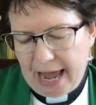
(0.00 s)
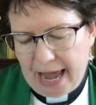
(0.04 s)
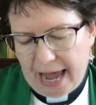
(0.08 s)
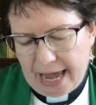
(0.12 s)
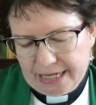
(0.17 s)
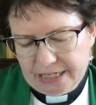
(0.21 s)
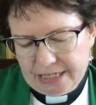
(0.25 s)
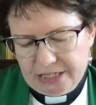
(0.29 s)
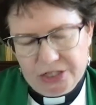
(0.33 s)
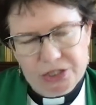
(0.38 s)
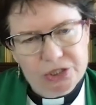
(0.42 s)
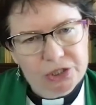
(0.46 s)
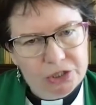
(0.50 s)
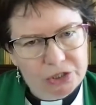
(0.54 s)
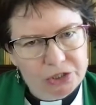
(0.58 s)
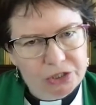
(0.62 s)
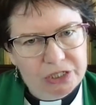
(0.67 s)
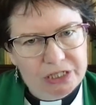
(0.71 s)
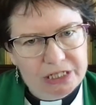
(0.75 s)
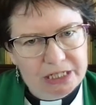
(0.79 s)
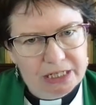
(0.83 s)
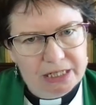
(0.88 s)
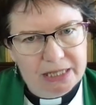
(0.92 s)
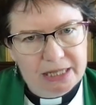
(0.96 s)

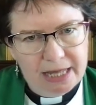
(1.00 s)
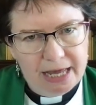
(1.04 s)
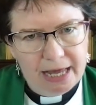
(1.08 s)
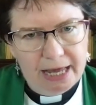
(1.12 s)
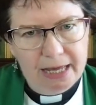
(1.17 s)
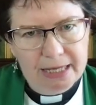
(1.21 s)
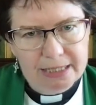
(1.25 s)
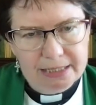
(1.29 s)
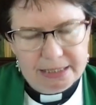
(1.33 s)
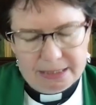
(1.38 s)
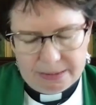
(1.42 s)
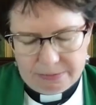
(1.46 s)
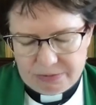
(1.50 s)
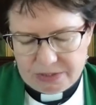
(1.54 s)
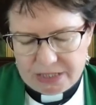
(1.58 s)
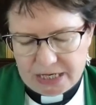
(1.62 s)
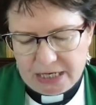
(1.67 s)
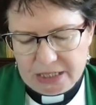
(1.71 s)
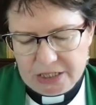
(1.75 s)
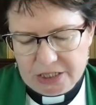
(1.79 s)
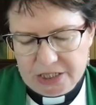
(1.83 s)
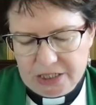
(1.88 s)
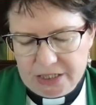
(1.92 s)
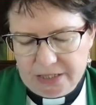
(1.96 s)
attitude to their
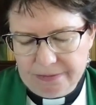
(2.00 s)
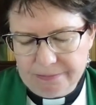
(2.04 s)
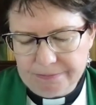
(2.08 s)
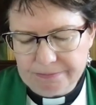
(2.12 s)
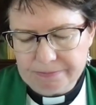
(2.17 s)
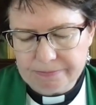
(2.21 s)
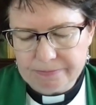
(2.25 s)
subjection.